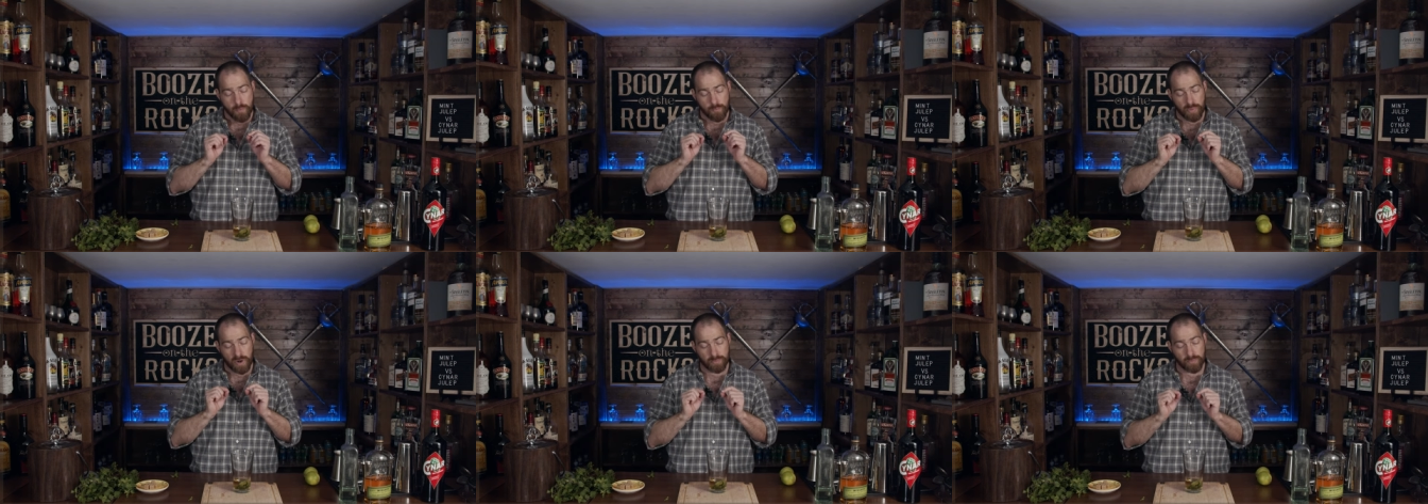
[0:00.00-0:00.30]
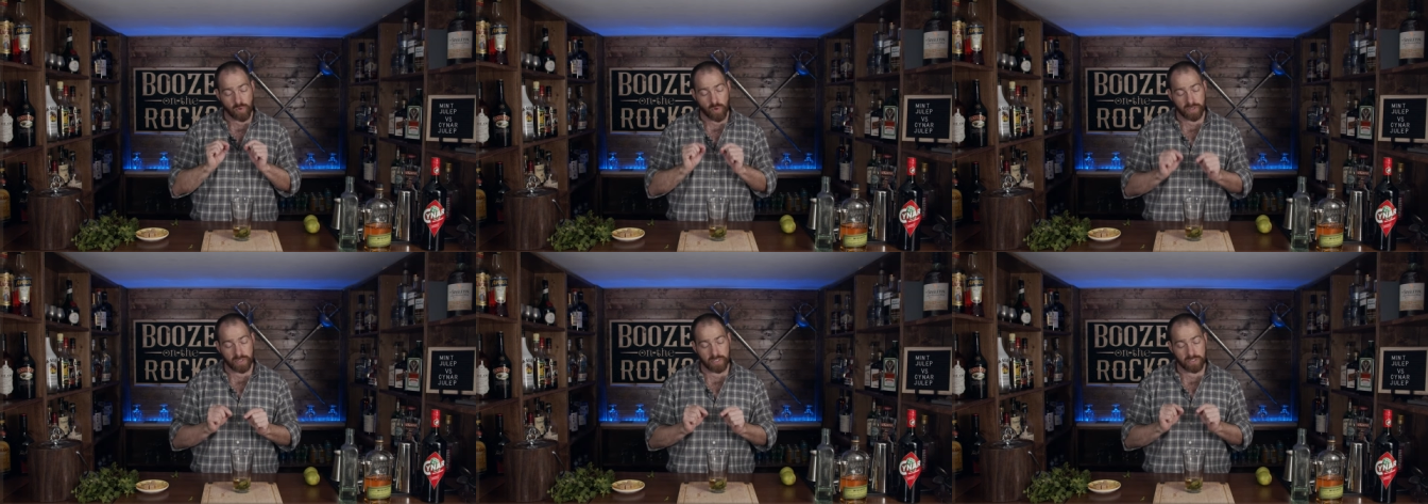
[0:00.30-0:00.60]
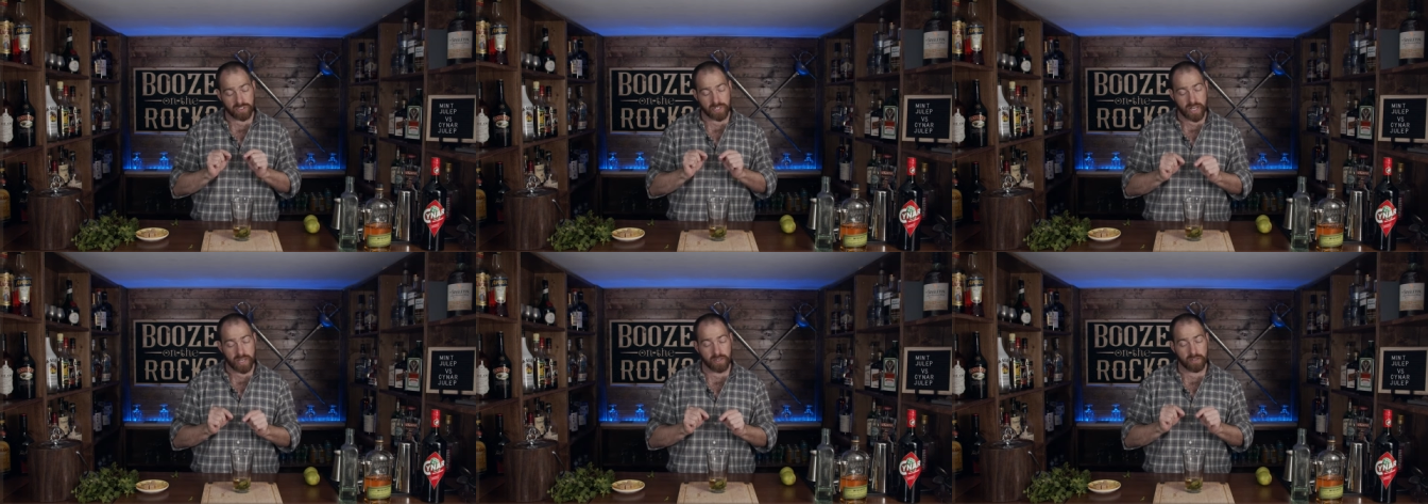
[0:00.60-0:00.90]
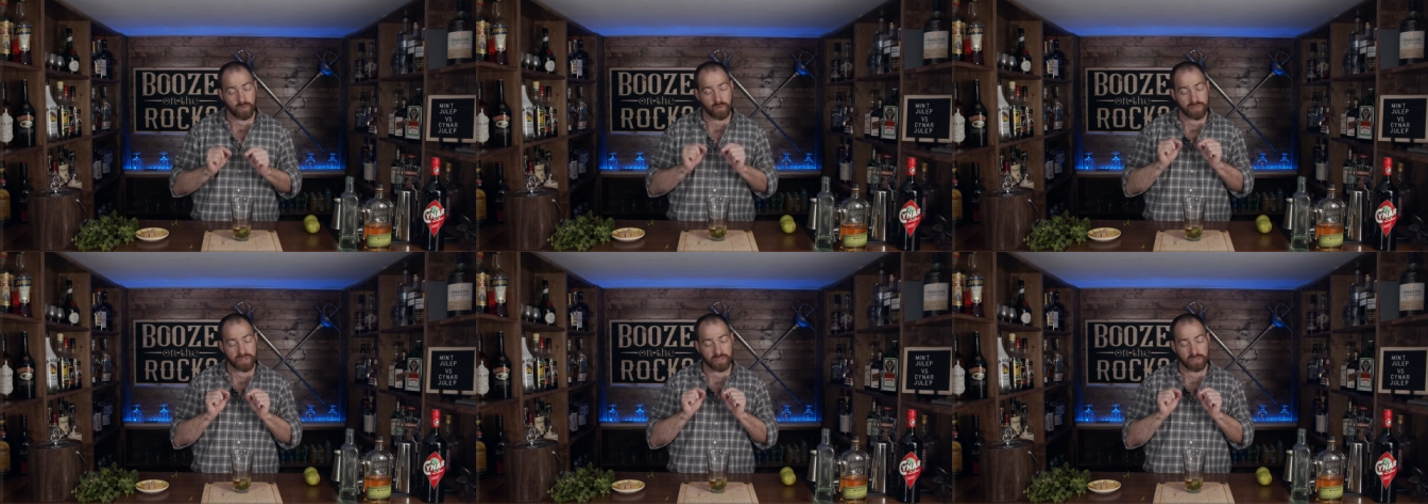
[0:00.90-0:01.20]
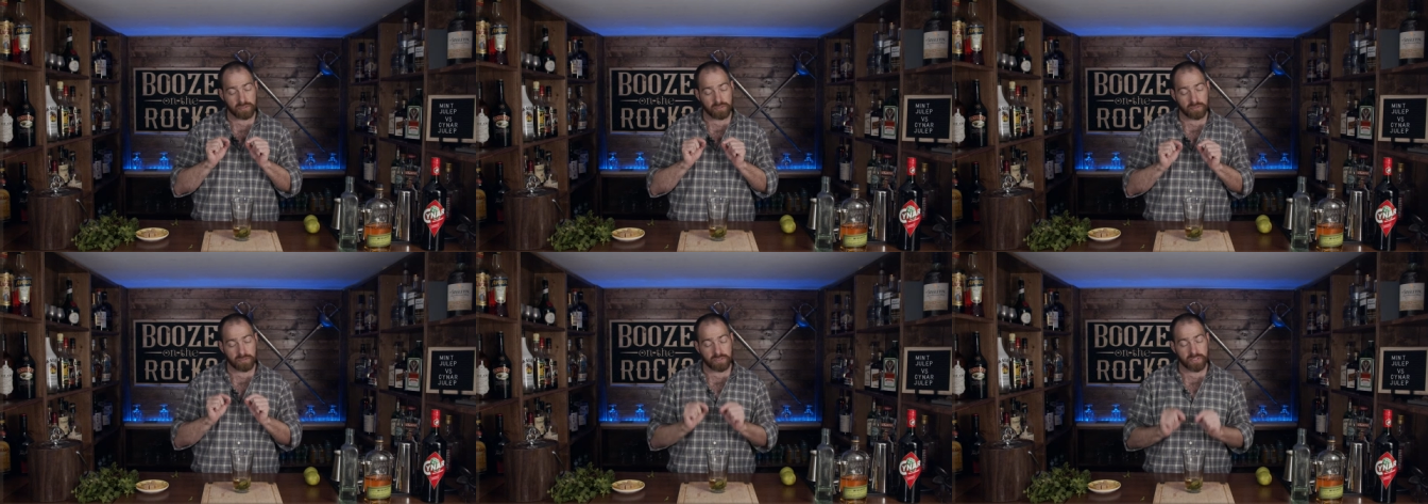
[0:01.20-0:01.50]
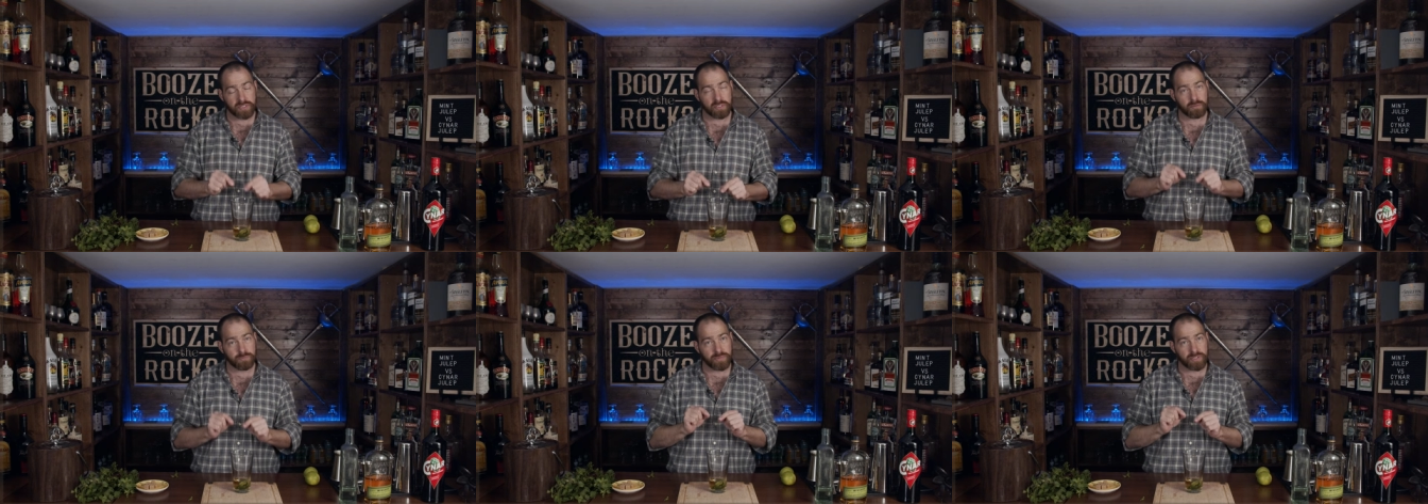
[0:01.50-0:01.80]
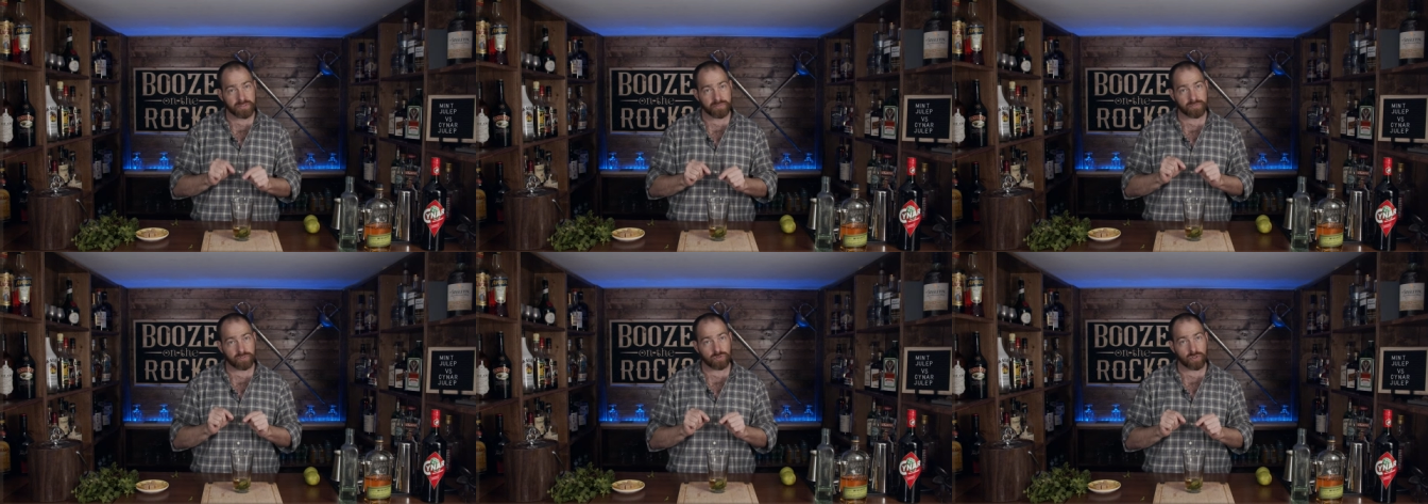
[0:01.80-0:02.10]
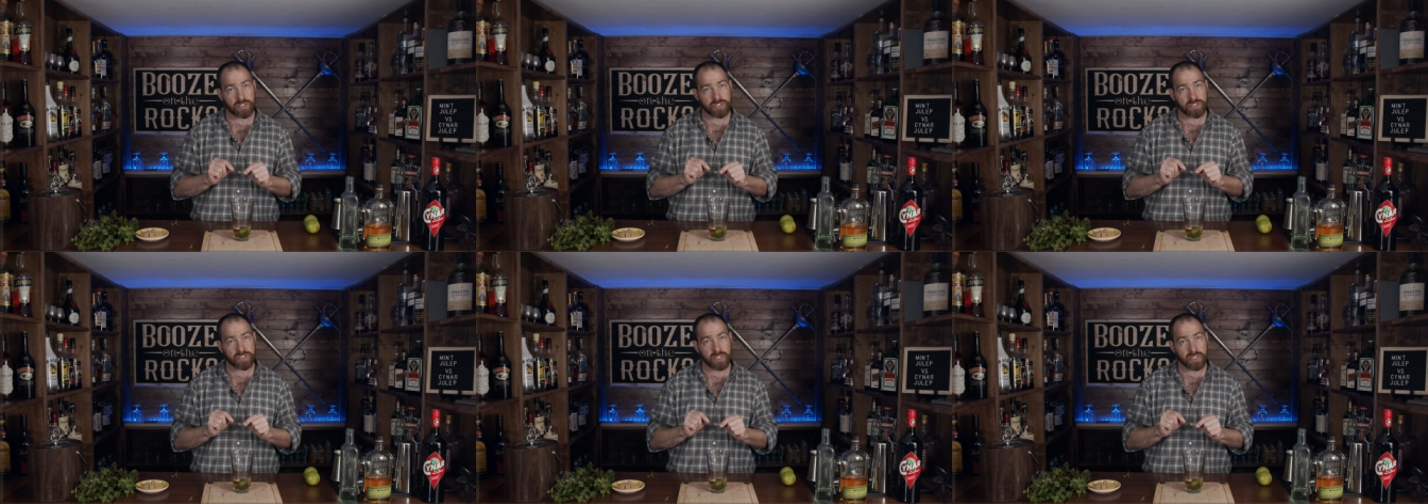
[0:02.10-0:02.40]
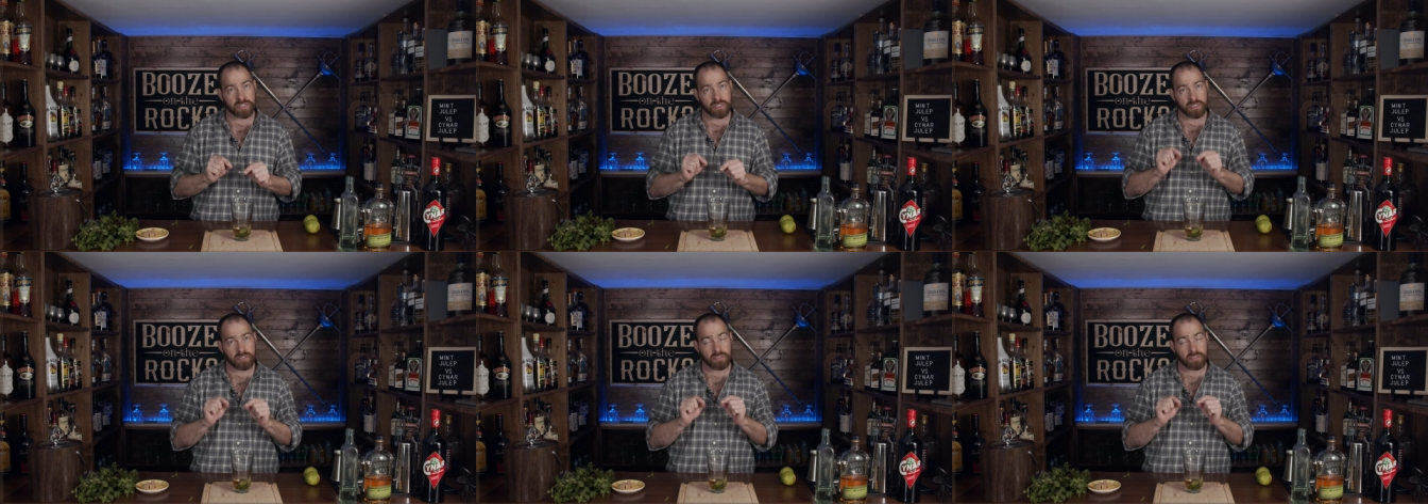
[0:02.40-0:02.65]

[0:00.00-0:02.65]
but I'm going to shake it with a little bit of crushed ice.